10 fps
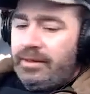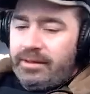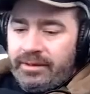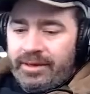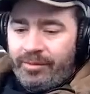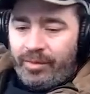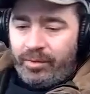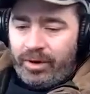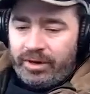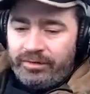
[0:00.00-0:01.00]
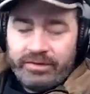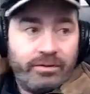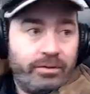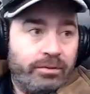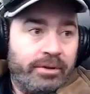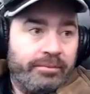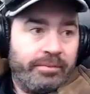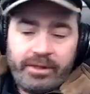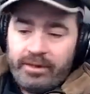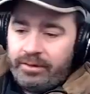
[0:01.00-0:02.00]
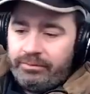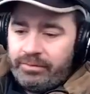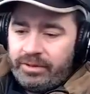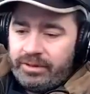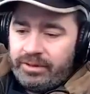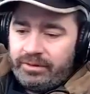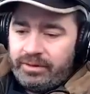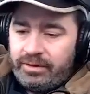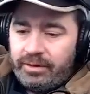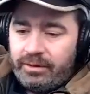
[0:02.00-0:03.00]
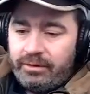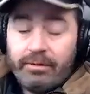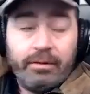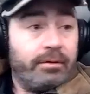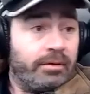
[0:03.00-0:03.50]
Now my wife is calling me. I hope nothing's going on.